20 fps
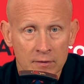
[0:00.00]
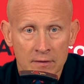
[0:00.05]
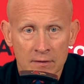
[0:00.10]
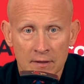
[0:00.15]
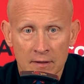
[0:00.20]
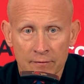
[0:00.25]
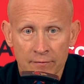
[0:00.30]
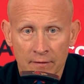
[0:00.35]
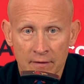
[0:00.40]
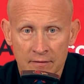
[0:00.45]

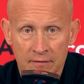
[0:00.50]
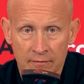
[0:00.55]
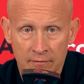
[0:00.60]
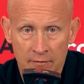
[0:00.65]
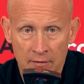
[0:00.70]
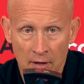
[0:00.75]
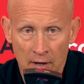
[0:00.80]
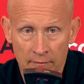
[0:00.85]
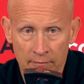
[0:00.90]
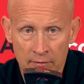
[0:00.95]
defensive
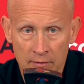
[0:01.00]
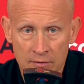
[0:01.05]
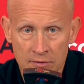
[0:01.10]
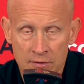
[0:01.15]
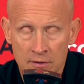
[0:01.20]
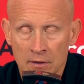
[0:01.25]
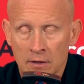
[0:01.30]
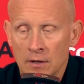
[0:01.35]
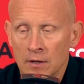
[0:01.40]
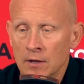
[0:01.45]
coverage,
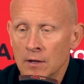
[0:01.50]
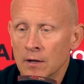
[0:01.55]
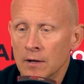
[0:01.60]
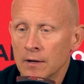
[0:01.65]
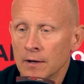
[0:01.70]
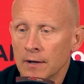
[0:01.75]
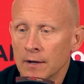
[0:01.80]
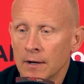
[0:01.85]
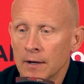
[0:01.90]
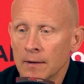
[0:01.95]

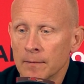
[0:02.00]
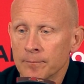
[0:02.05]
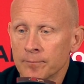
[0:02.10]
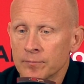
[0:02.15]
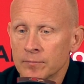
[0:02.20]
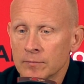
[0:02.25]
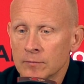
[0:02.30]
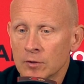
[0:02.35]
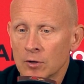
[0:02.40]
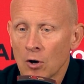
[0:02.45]

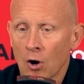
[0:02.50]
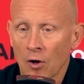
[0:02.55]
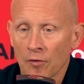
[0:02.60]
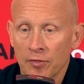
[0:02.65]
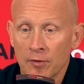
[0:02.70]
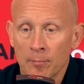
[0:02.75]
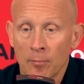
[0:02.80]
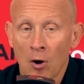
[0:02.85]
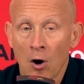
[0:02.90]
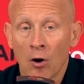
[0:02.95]
caught
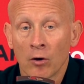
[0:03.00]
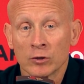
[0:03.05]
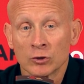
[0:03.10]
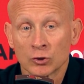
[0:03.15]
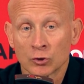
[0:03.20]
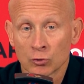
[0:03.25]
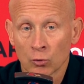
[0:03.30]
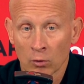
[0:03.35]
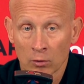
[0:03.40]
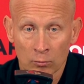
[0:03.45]
the ball in
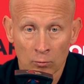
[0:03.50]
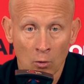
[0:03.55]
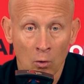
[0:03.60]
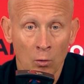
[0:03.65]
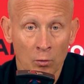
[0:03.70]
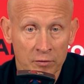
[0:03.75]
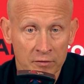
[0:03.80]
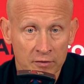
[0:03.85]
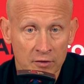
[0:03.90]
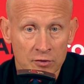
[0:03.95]
short
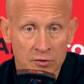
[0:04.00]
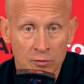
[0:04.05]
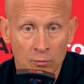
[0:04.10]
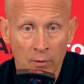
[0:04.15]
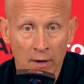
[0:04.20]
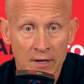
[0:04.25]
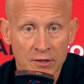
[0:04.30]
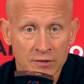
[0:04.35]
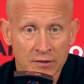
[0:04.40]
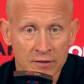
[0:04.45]
roll
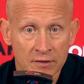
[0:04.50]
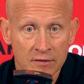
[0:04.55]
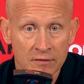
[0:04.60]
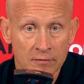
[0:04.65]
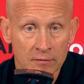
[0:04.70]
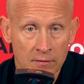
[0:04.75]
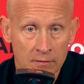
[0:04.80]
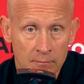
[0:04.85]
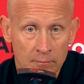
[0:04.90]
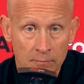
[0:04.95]
situations
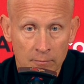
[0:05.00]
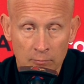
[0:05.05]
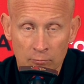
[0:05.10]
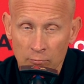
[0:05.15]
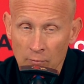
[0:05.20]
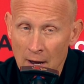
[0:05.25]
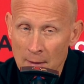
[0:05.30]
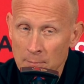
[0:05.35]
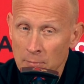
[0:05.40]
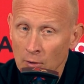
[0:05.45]

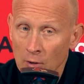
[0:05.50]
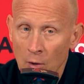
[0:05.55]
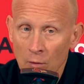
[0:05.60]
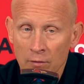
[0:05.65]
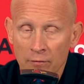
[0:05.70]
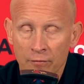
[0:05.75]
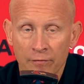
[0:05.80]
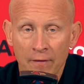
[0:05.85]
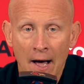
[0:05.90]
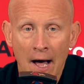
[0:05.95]
right below the
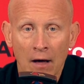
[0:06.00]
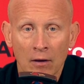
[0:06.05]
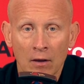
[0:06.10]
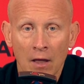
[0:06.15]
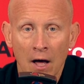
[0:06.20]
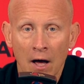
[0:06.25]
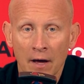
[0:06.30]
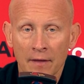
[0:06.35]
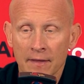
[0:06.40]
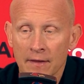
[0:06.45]
foul
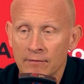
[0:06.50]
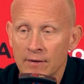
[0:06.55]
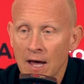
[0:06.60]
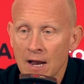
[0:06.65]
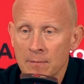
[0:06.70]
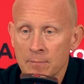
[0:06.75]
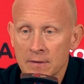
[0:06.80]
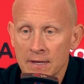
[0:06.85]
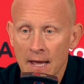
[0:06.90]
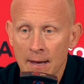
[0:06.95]
line. They've got to
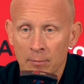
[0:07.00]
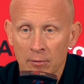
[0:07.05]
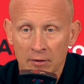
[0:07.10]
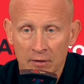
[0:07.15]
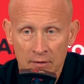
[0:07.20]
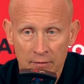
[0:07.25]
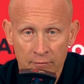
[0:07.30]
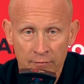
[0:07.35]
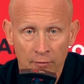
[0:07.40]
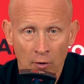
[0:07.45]
be able to
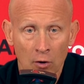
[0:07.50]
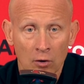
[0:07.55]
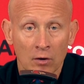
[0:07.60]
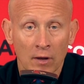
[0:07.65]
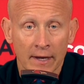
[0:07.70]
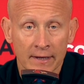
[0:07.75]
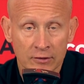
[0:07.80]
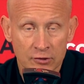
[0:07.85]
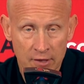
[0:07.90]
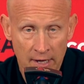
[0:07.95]
convert
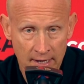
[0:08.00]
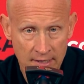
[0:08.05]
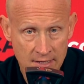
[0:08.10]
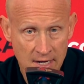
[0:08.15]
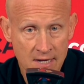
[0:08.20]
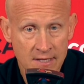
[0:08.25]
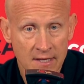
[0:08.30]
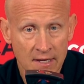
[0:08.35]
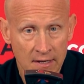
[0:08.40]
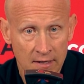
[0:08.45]
like
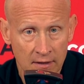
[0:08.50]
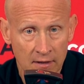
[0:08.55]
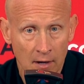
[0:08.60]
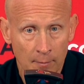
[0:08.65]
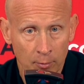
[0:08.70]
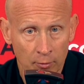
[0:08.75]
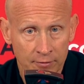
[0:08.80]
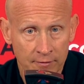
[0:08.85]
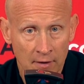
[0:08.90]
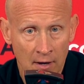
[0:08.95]
JJ did a
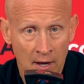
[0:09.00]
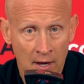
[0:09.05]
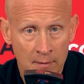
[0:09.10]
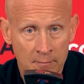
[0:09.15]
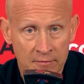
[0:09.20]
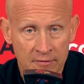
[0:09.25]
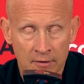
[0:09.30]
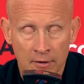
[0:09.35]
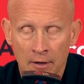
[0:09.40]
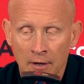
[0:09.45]
couple
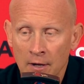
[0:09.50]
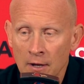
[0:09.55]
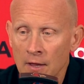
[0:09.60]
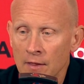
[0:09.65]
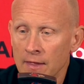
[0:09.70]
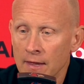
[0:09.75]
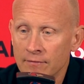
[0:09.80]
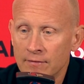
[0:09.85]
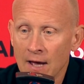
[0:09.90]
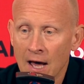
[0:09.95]
times.
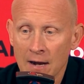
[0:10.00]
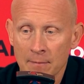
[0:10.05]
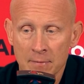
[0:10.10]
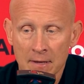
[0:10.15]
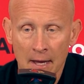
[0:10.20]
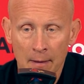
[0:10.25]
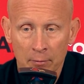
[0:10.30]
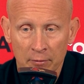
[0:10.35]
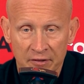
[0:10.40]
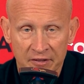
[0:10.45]
They've got to be
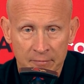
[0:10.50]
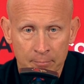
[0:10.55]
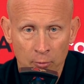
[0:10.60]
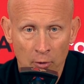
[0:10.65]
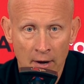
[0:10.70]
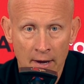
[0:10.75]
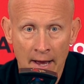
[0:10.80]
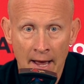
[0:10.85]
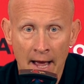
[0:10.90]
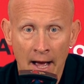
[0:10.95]
able to
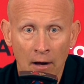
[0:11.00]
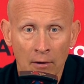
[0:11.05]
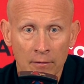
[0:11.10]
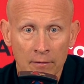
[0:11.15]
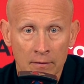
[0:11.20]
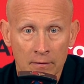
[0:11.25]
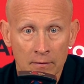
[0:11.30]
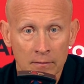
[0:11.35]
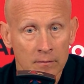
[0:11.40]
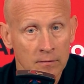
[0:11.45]
spray out
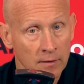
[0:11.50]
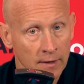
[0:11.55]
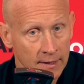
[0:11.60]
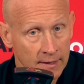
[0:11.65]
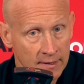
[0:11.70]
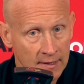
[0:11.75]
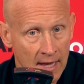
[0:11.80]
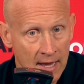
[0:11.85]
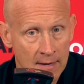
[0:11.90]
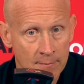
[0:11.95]
like
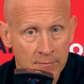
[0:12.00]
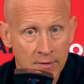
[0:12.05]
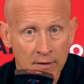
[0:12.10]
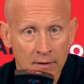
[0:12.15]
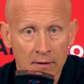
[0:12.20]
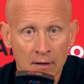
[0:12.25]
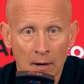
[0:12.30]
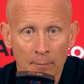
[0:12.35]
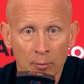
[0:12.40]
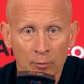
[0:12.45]
Gabe did a
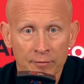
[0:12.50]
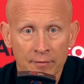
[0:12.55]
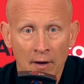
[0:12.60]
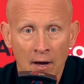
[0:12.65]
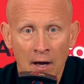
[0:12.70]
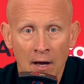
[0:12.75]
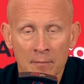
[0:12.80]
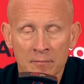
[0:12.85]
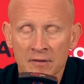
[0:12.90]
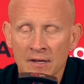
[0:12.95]
couple
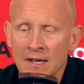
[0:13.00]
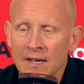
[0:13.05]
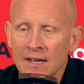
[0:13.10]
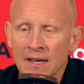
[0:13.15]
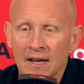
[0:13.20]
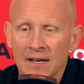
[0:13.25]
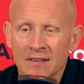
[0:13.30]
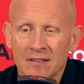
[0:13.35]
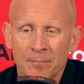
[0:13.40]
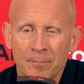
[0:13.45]
times.
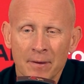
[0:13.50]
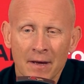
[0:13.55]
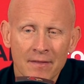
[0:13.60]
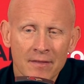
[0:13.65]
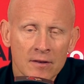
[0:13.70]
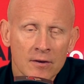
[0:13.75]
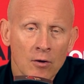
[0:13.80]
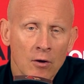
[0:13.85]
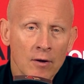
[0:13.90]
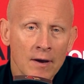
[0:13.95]
And
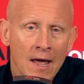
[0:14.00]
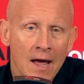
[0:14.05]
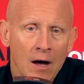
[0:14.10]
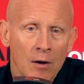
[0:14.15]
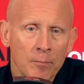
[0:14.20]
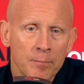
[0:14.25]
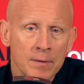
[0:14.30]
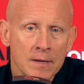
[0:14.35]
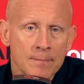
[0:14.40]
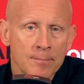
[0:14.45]
depending on how
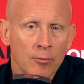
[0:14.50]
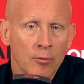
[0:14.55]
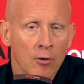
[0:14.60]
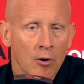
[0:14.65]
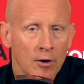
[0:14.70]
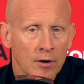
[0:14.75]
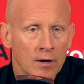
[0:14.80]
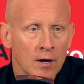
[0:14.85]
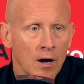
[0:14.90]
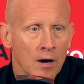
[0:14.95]
people
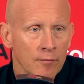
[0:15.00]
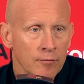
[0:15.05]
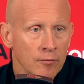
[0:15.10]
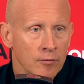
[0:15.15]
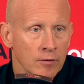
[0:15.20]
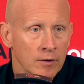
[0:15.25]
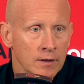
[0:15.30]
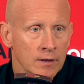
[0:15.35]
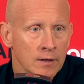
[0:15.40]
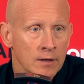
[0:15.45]
are
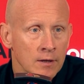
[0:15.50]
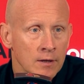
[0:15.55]
covering